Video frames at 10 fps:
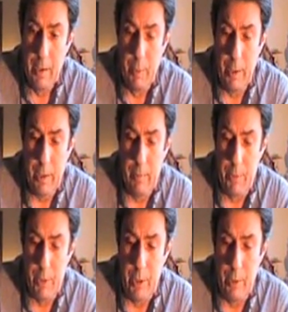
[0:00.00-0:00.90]
And when it
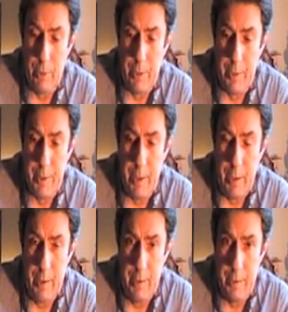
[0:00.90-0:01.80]
comes to using
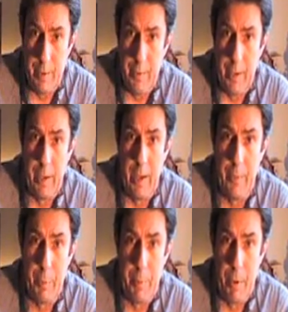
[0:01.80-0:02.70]
seeds, they're going to
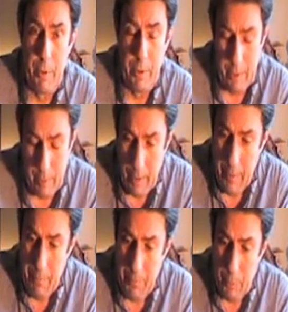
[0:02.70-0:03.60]
have to be broken down.
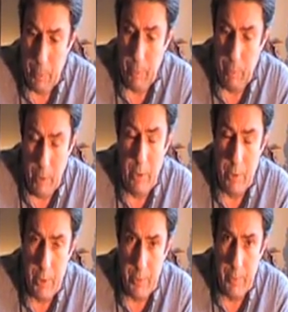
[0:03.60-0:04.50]
When
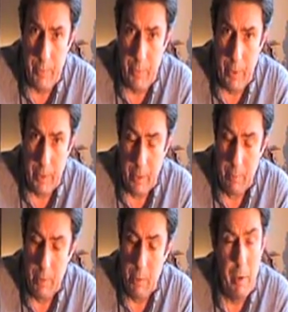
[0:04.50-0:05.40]
you find
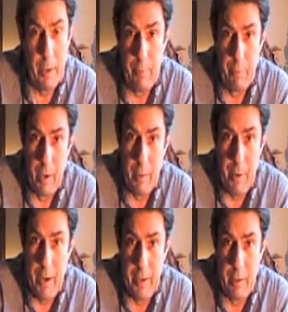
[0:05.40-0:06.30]
them, you might even buy a
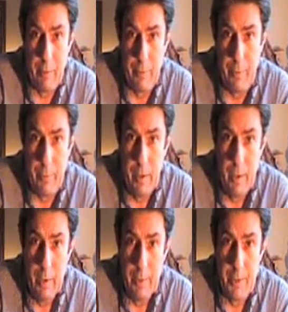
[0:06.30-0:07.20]
packet of
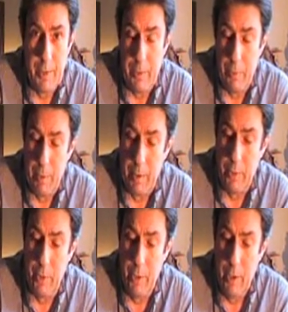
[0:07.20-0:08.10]
seeds from
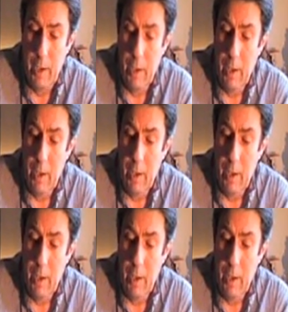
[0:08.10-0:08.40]
monk's hood.